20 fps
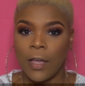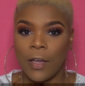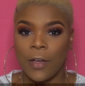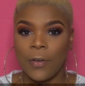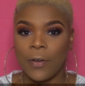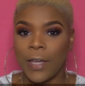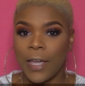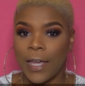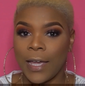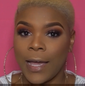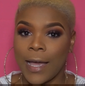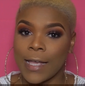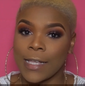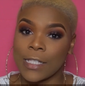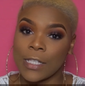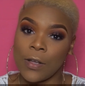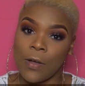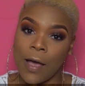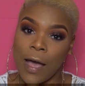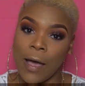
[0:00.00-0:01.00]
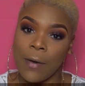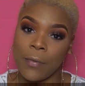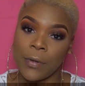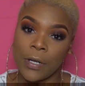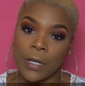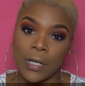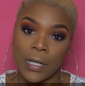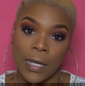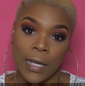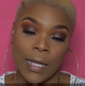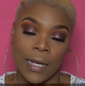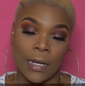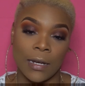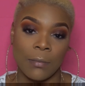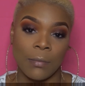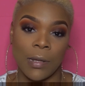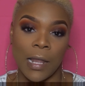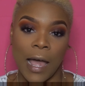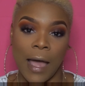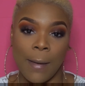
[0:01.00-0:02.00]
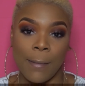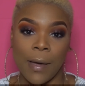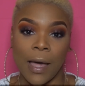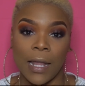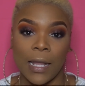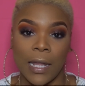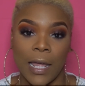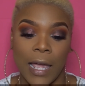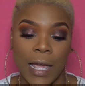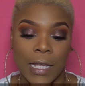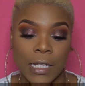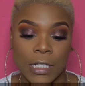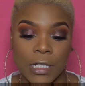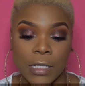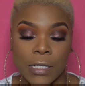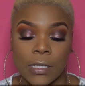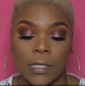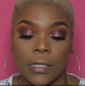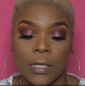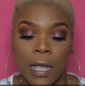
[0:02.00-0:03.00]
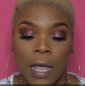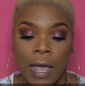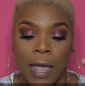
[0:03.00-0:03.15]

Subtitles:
Okay guys, so I went on ahead and applied my lashes